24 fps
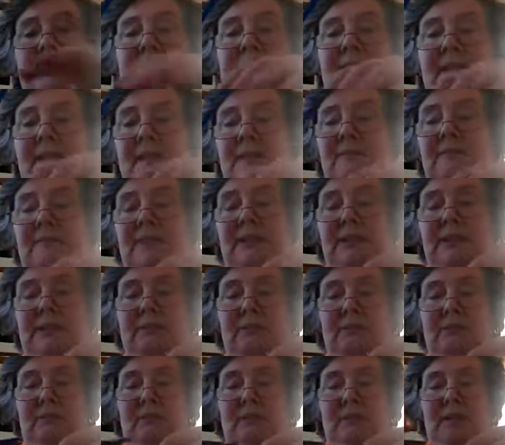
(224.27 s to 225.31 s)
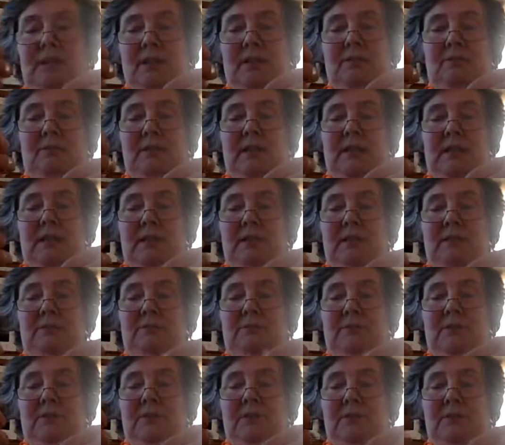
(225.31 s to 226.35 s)
decorate your coat hanger
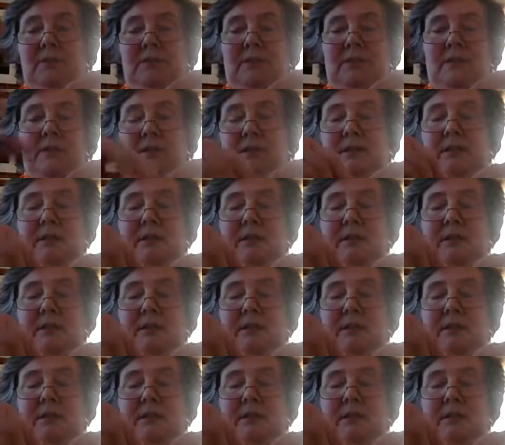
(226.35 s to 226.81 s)
first,